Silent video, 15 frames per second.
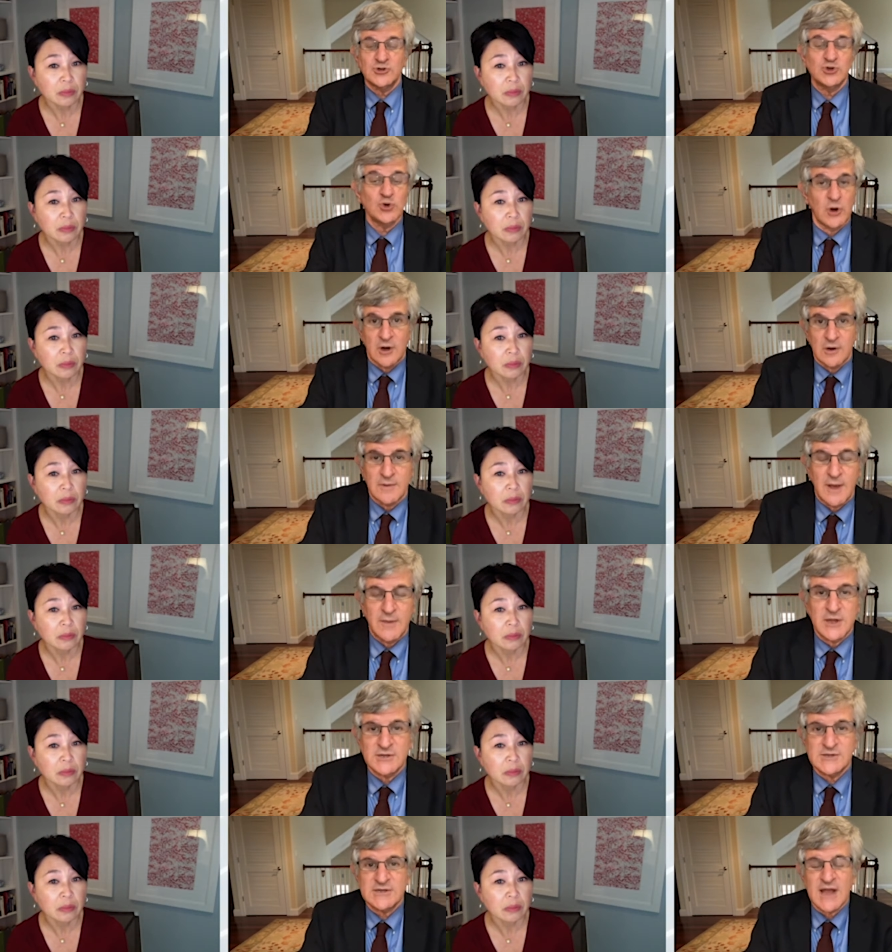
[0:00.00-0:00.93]
Speaker 1: Sure. I
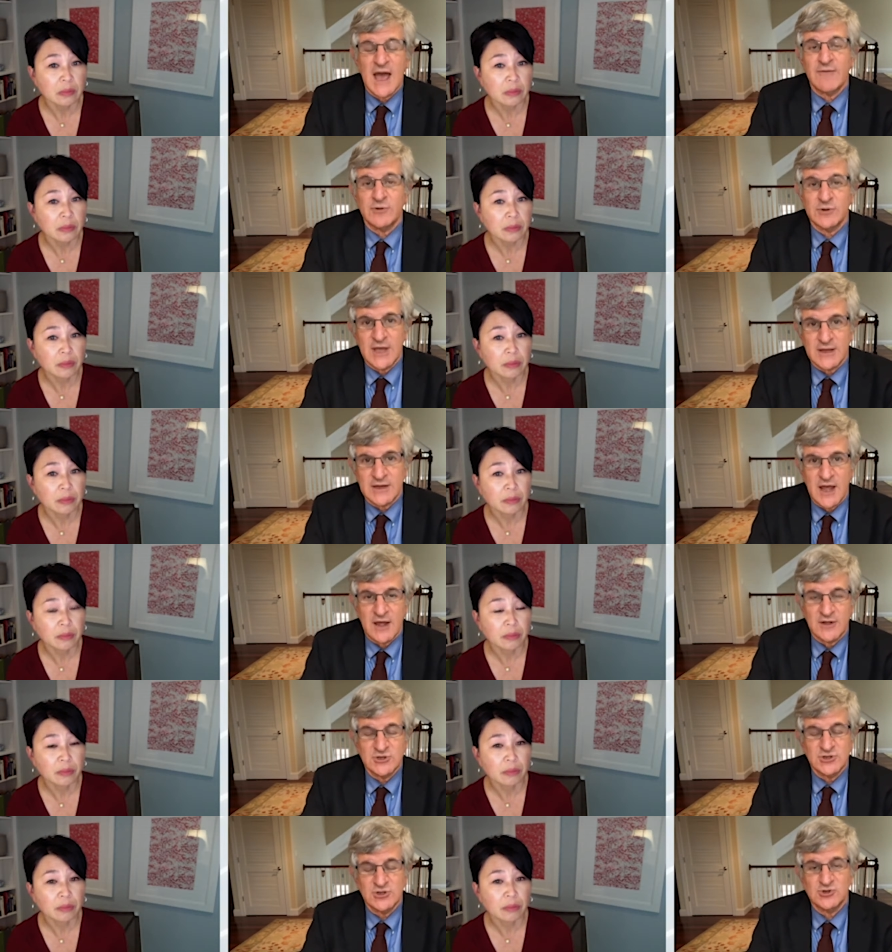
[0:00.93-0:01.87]
mean, it's a novel
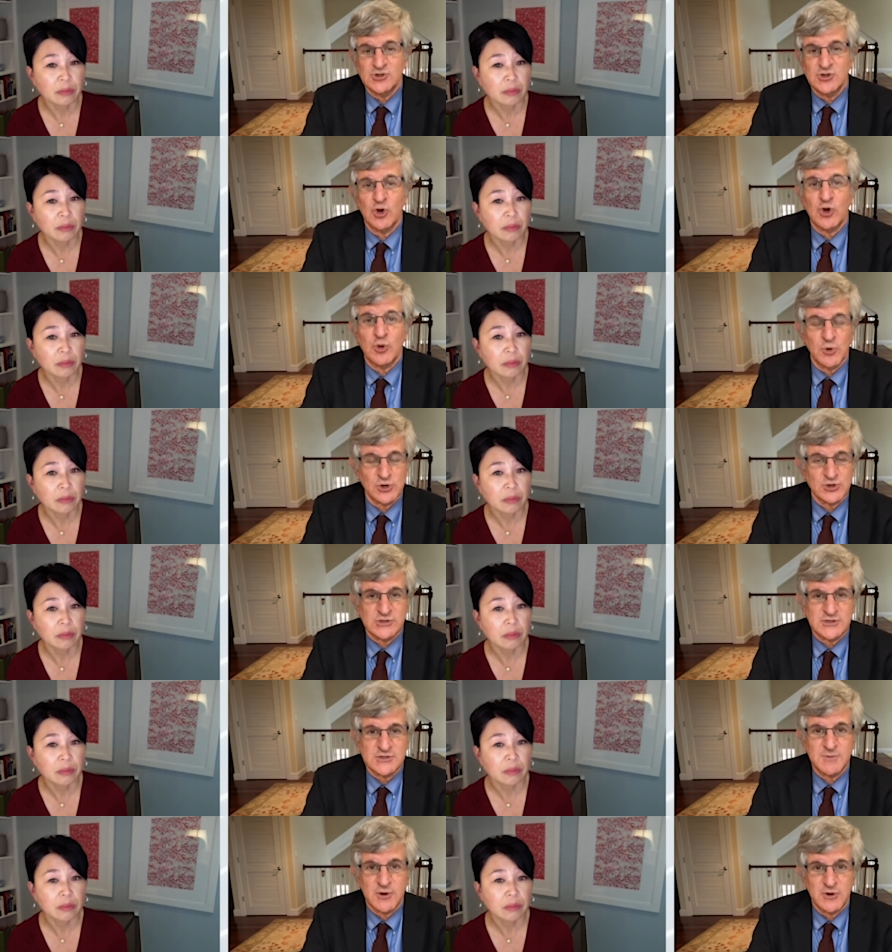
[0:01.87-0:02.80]
technology. There's no
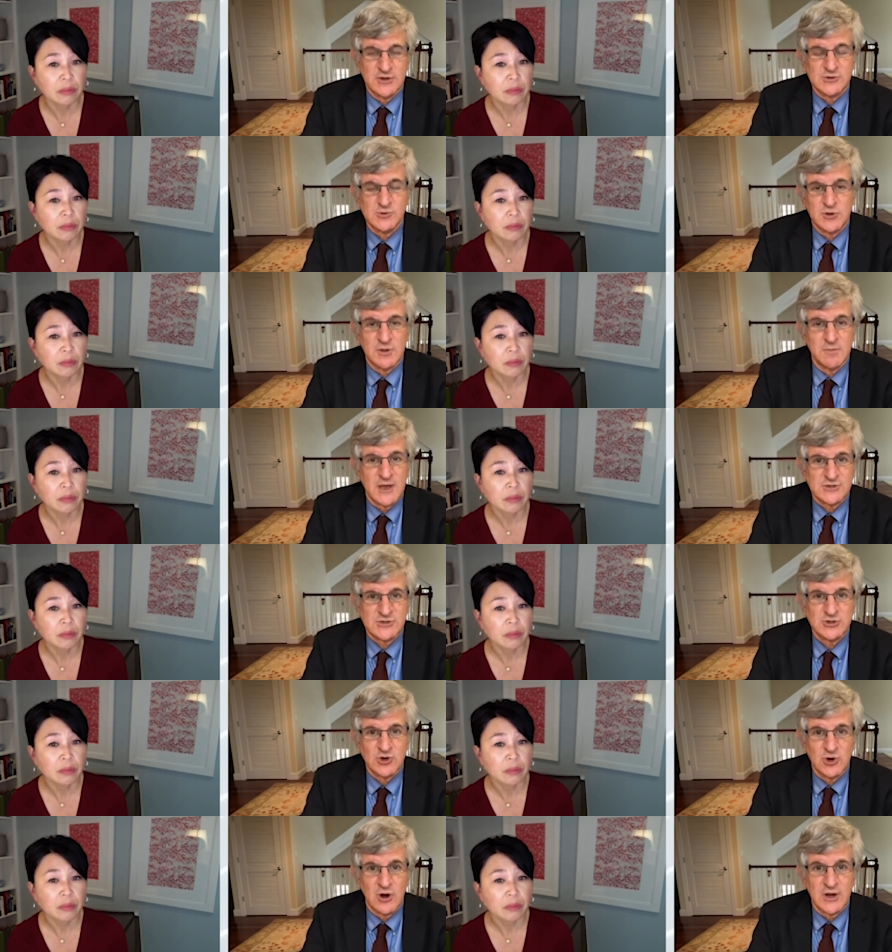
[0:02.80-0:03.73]
commercial experience with a
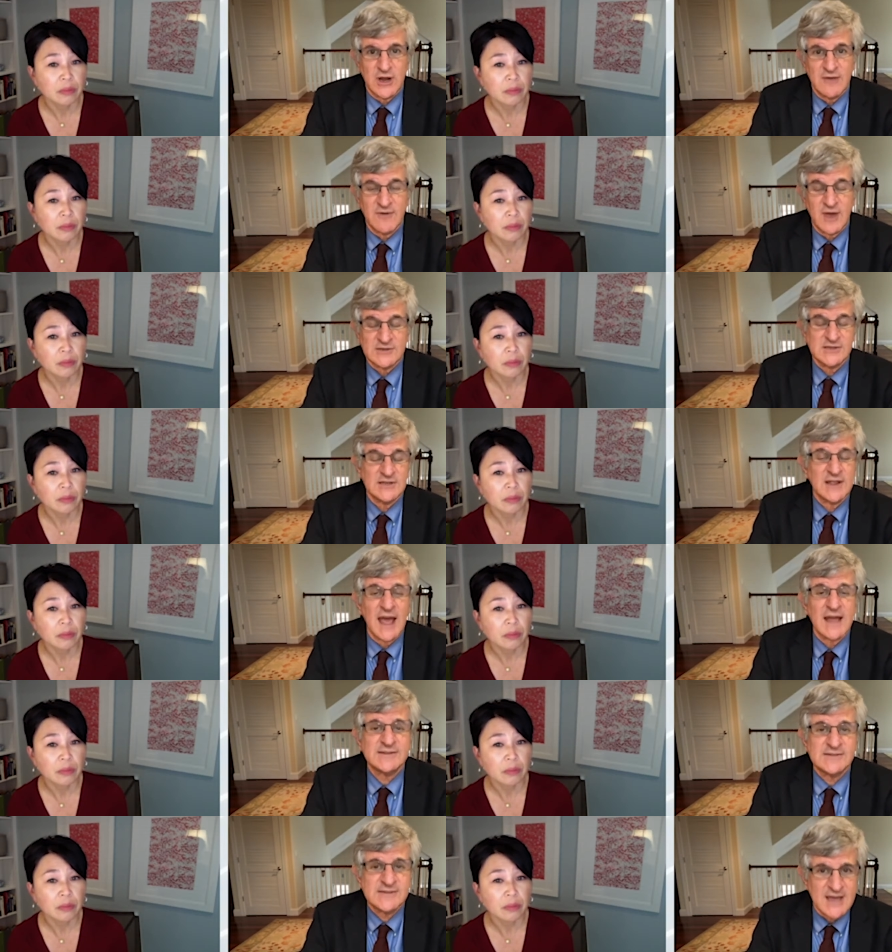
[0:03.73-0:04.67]
messenger RNA vaccine.
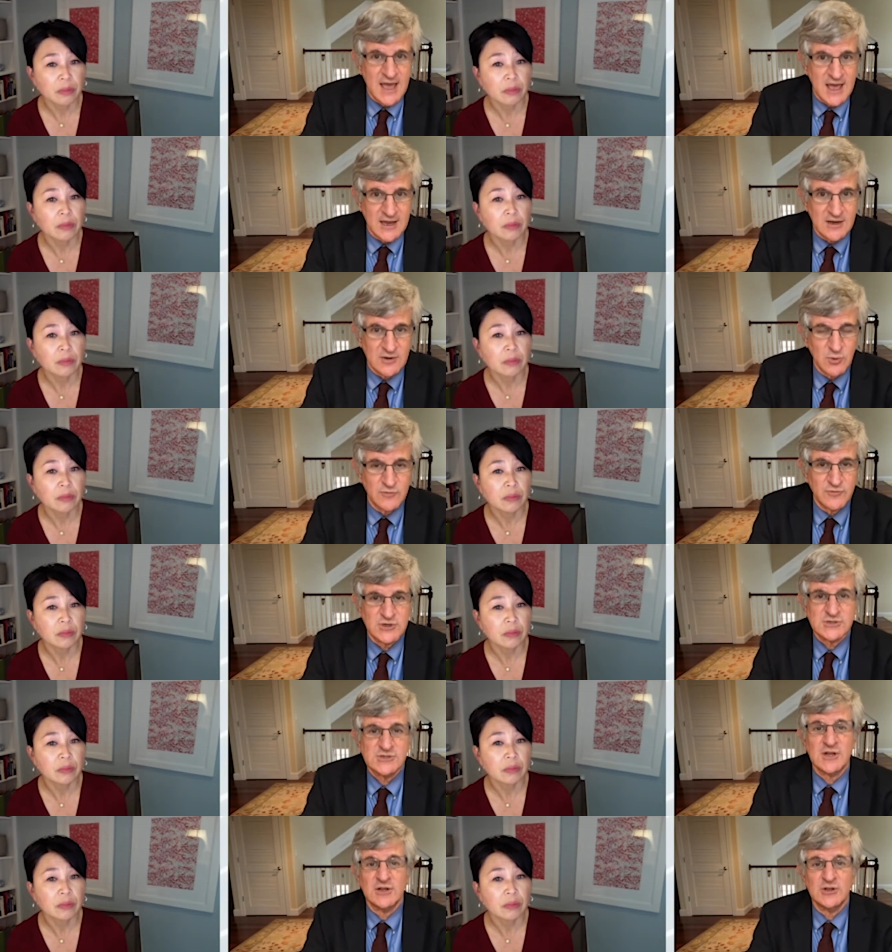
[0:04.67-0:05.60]
That said, we've
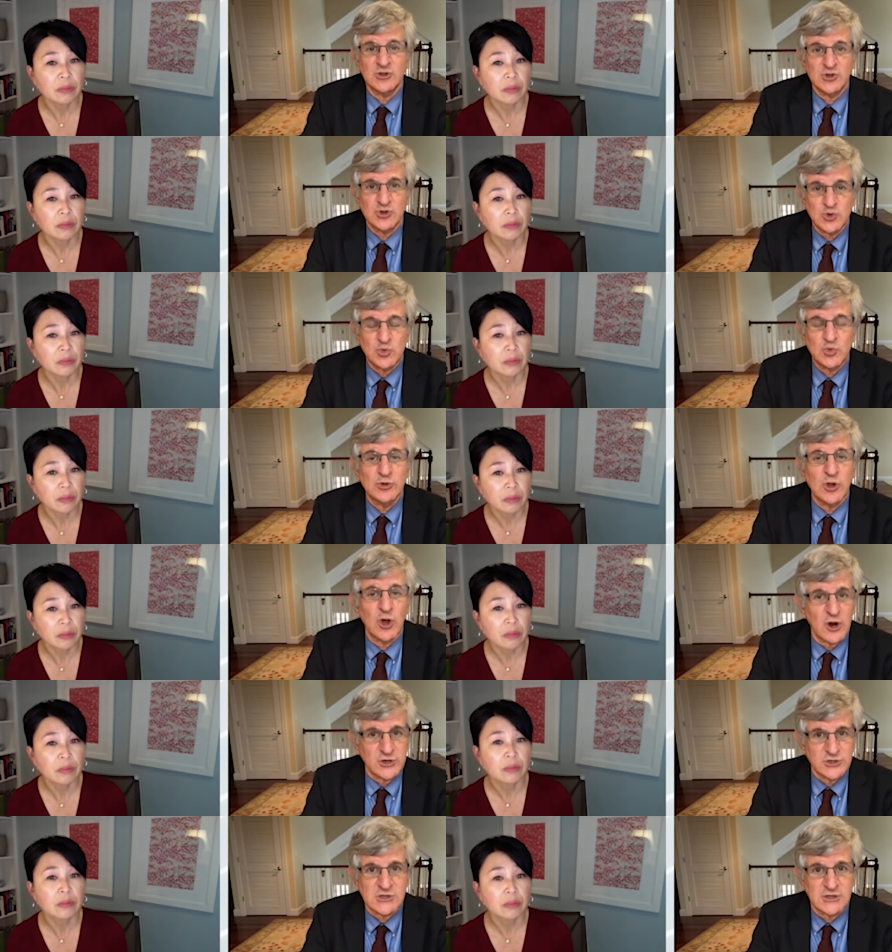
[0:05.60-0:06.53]
just done two
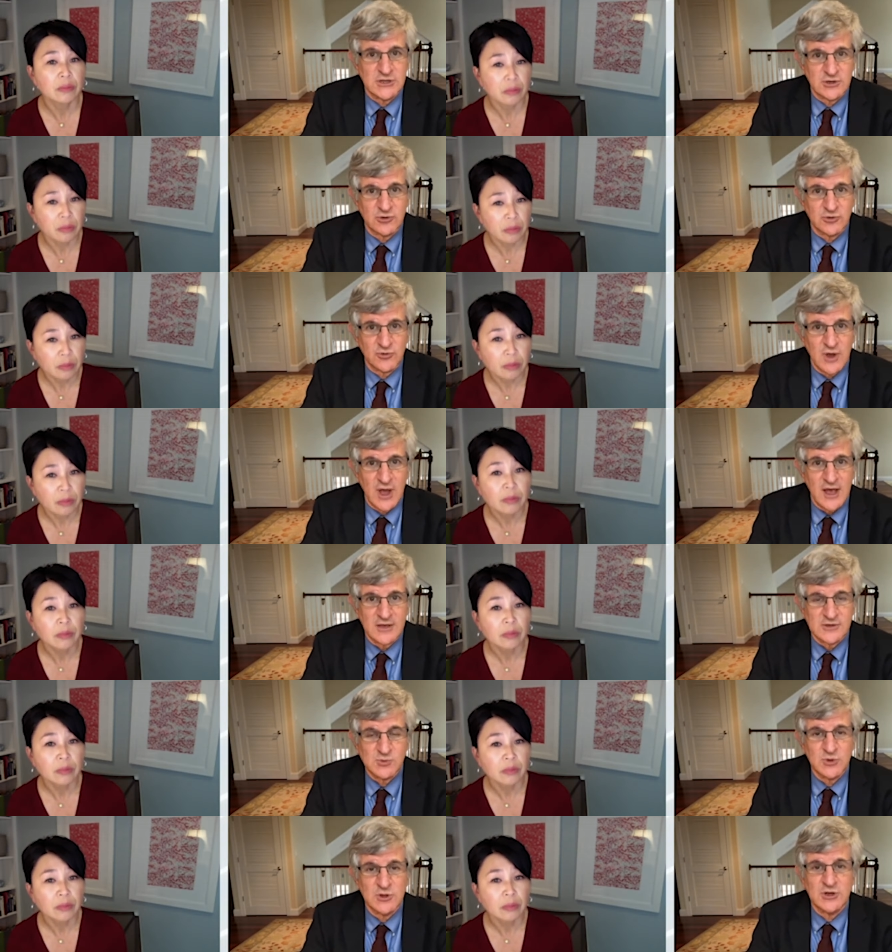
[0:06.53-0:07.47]
large clinical
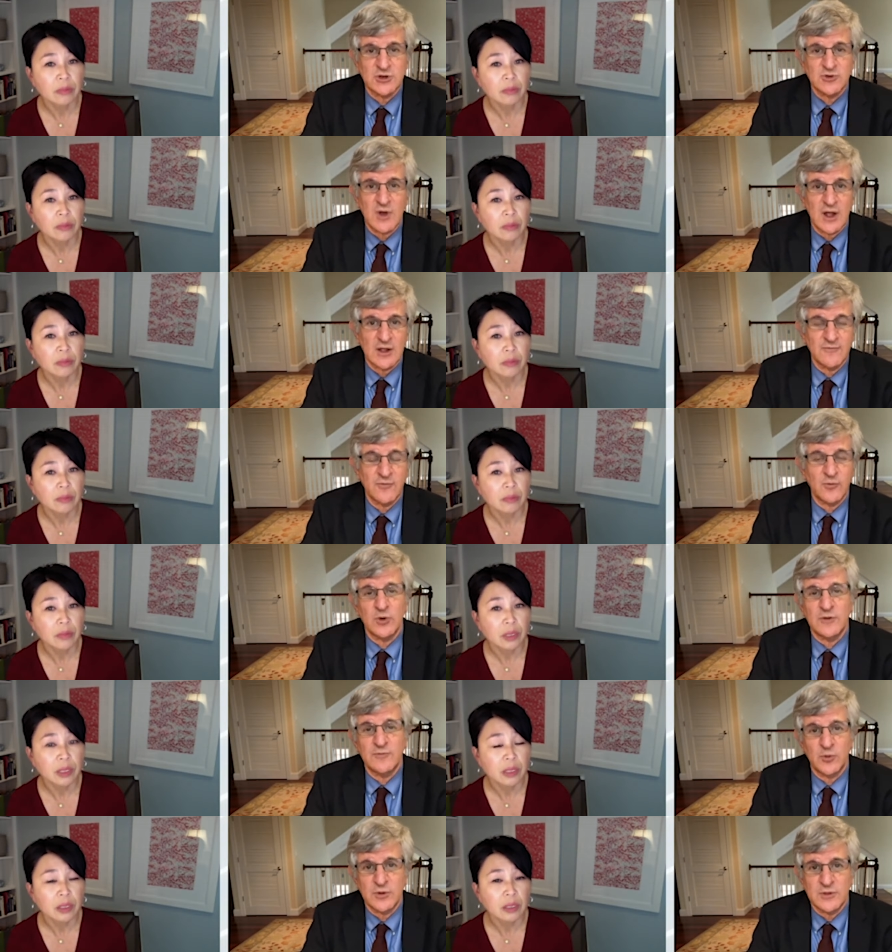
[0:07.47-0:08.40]
trials. We did a trial of
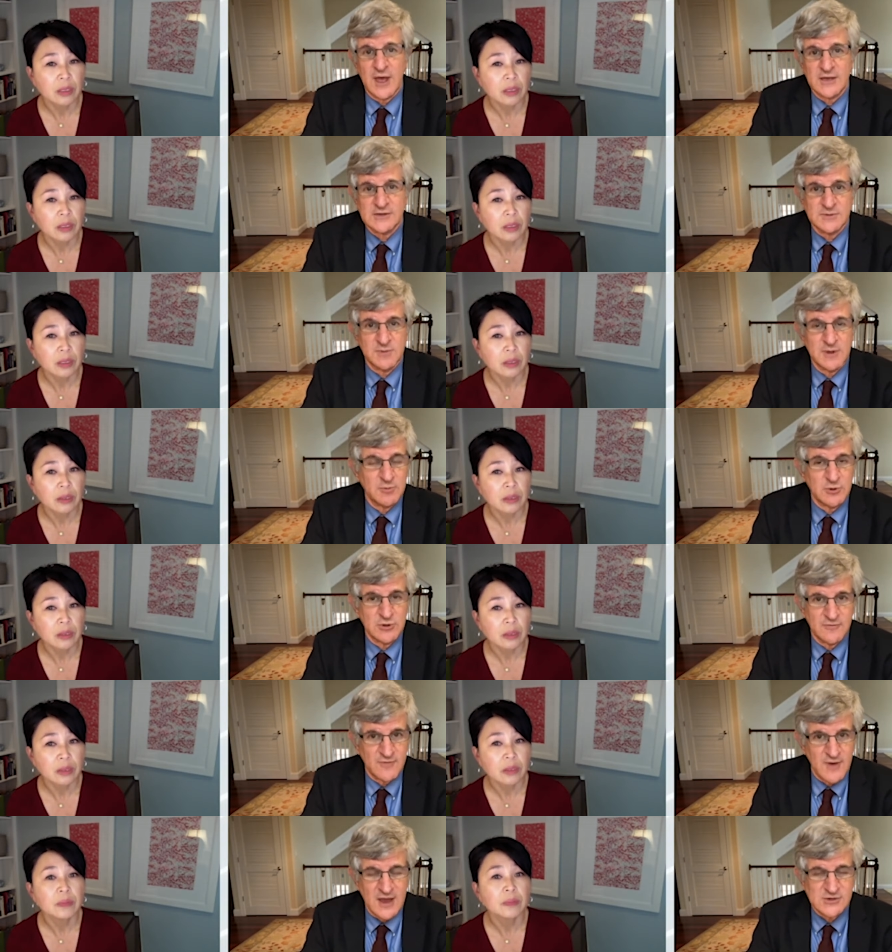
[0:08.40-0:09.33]
44,000 people in
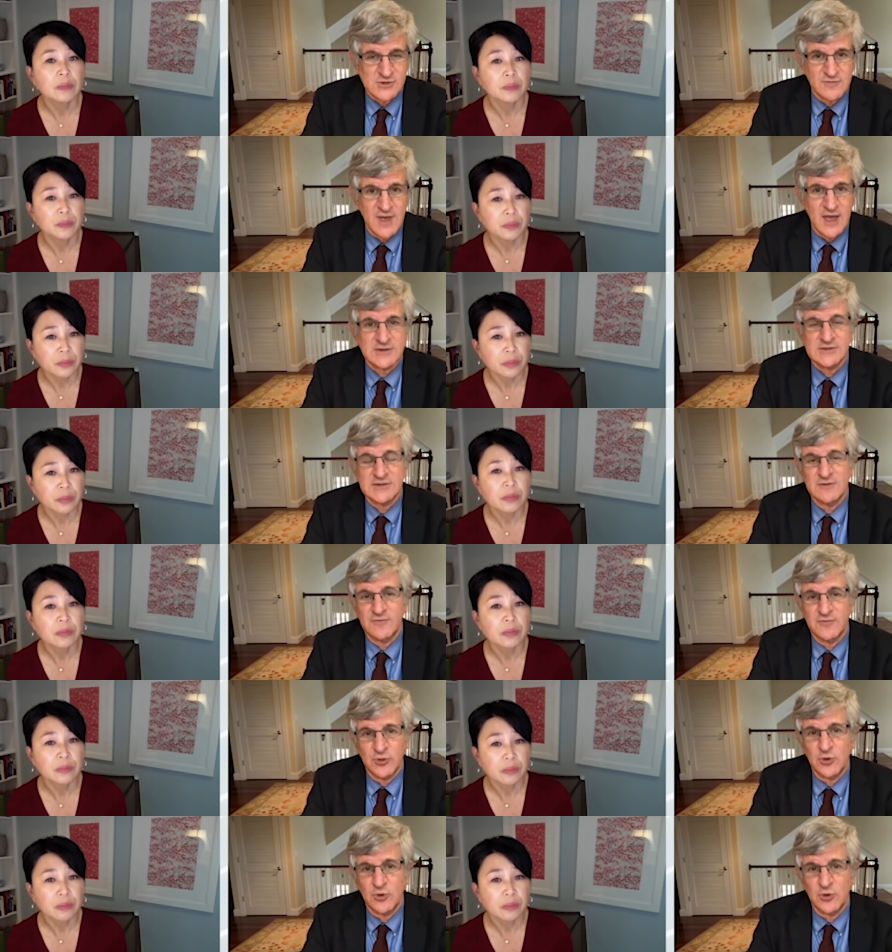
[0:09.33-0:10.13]
the Pfizer vaccine,